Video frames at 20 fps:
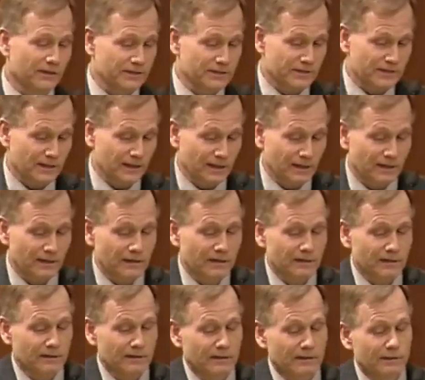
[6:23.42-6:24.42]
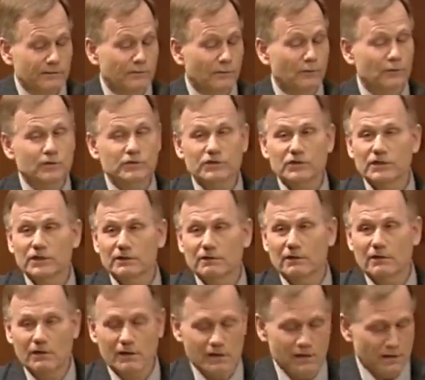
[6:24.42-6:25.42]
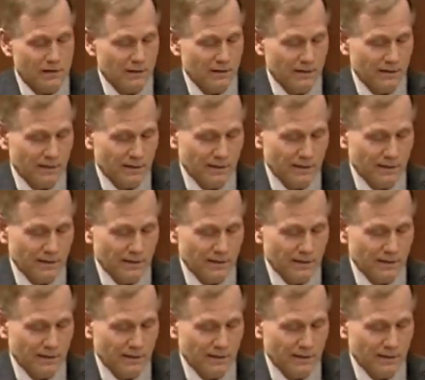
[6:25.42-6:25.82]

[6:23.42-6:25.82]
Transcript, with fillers: listening evokes sheer awe.